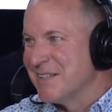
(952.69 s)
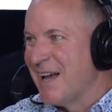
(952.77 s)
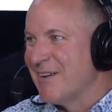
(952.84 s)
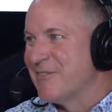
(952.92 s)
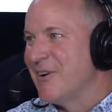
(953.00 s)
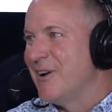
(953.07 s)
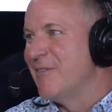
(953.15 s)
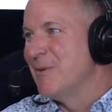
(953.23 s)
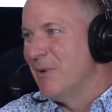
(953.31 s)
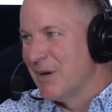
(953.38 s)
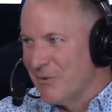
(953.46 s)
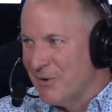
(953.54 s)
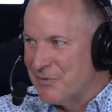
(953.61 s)
After
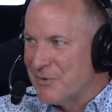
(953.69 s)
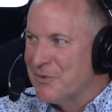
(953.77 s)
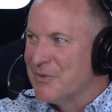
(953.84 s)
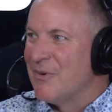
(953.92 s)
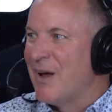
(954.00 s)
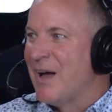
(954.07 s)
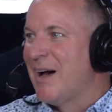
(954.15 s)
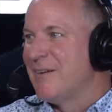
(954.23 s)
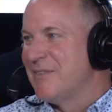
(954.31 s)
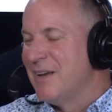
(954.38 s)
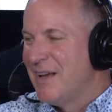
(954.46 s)
everybody went through the draft,